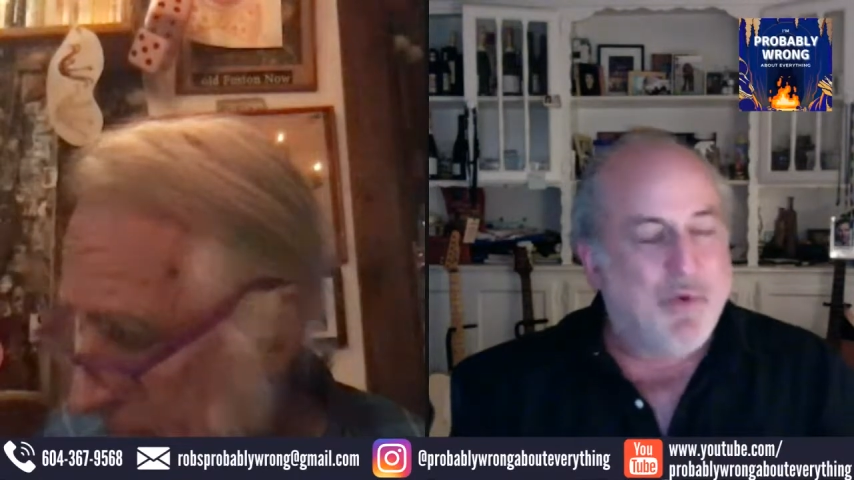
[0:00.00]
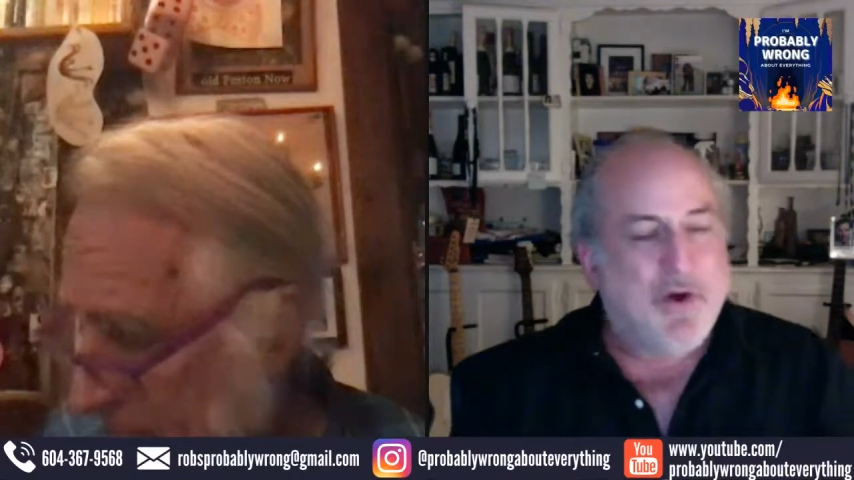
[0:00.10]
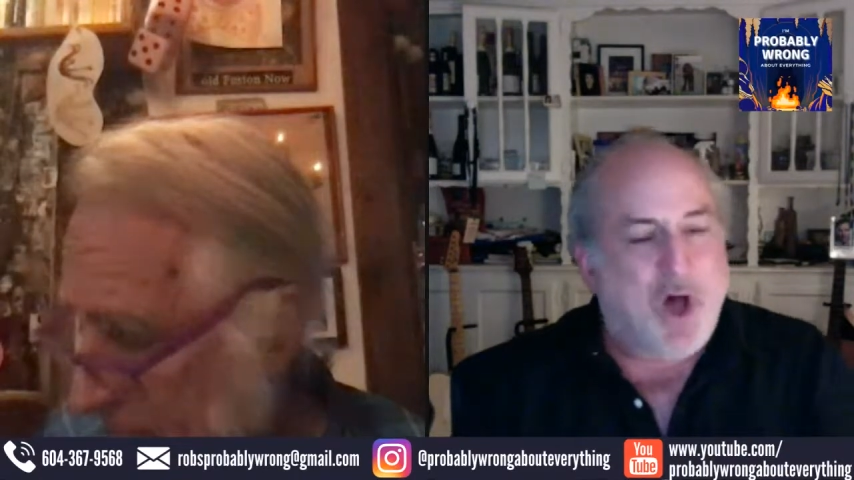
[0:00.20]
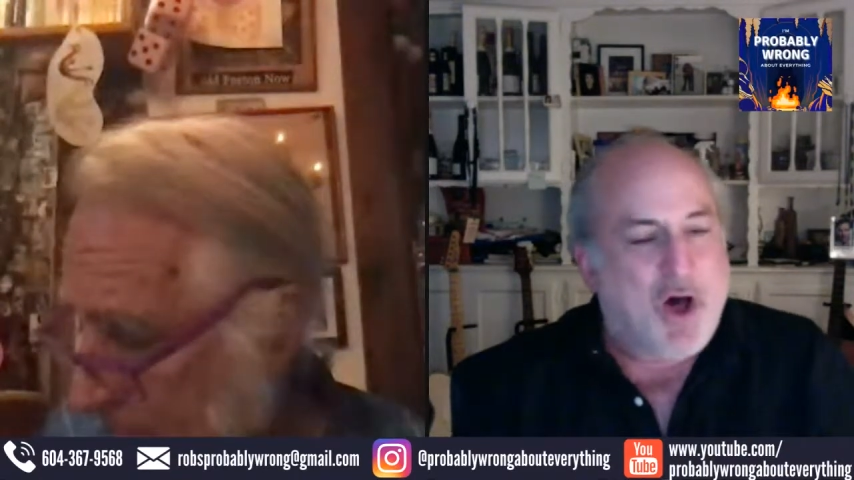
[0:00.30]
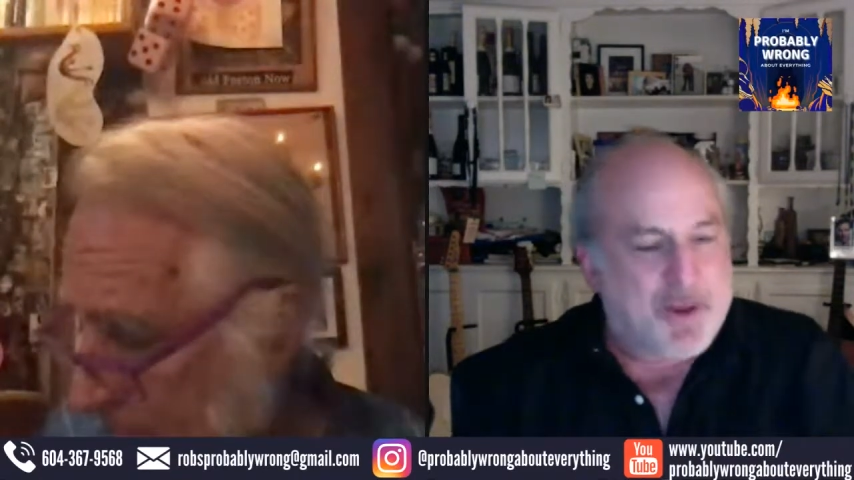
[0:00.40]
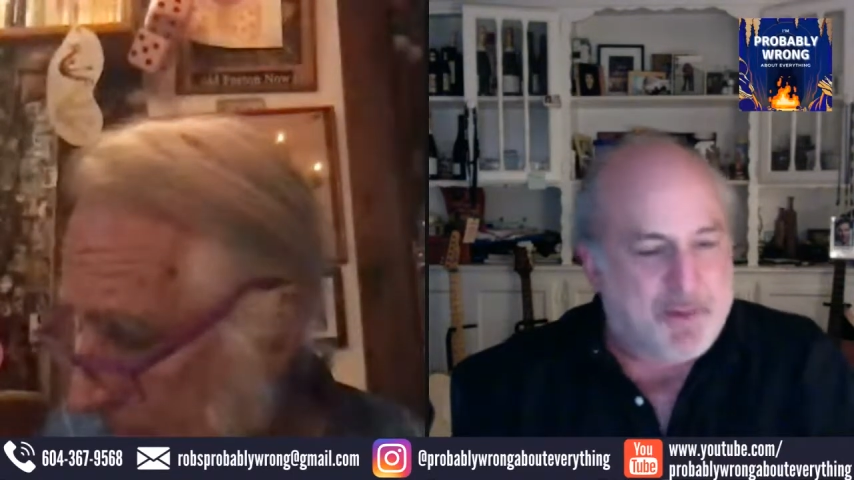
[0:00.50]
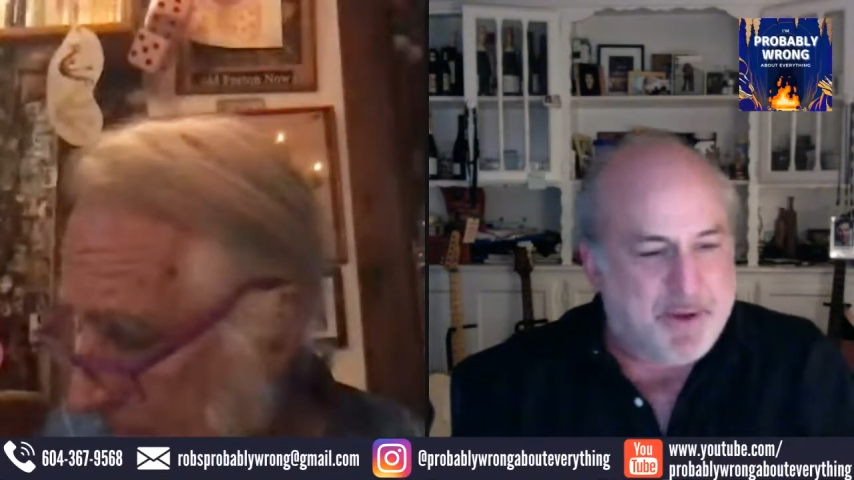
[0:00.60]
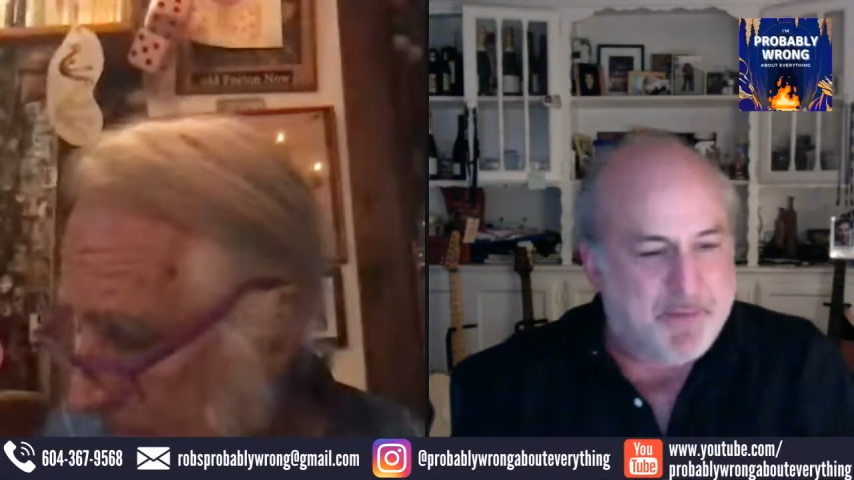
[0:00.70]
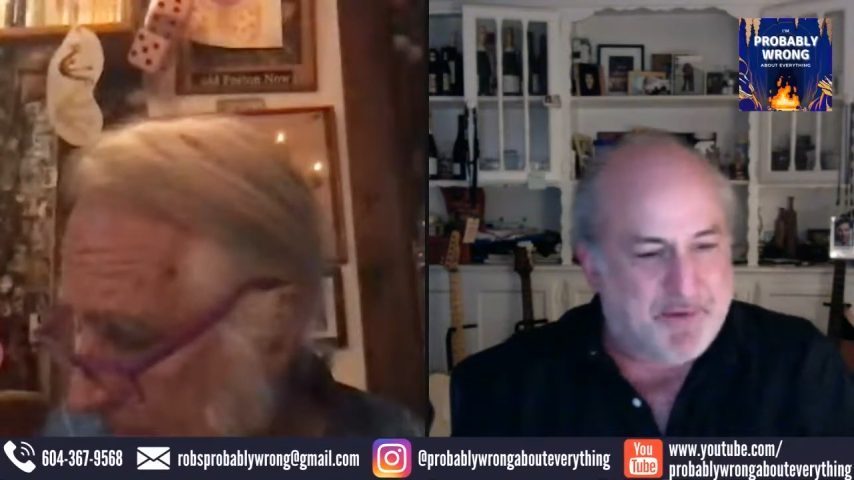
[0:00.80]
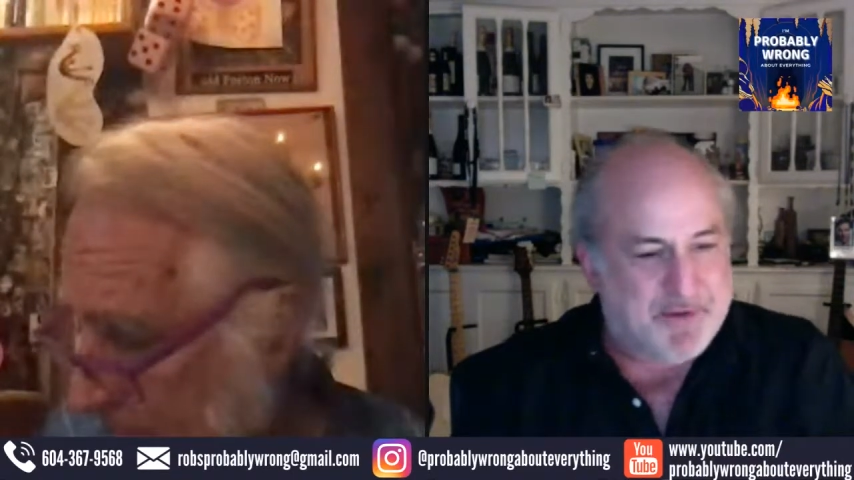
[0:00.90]
the other
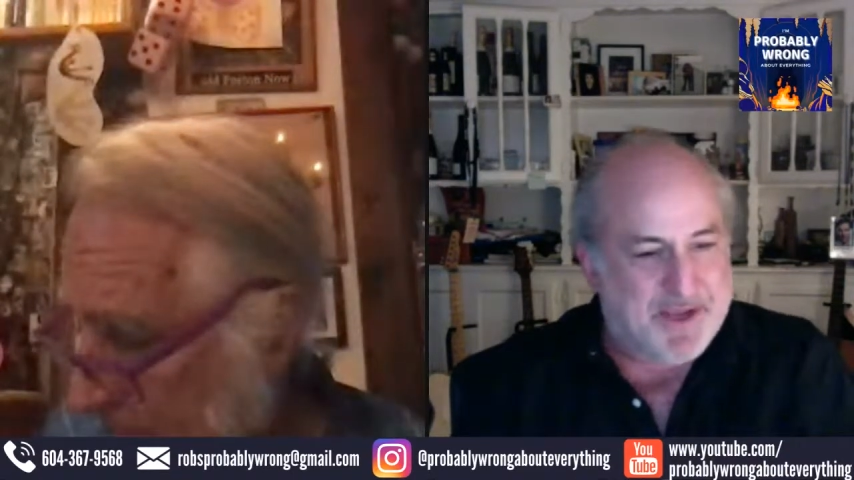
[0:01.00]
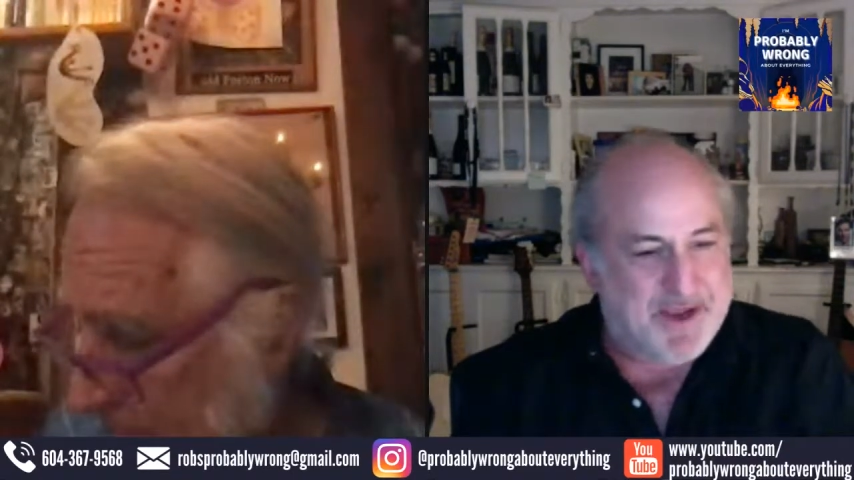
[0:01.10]
people,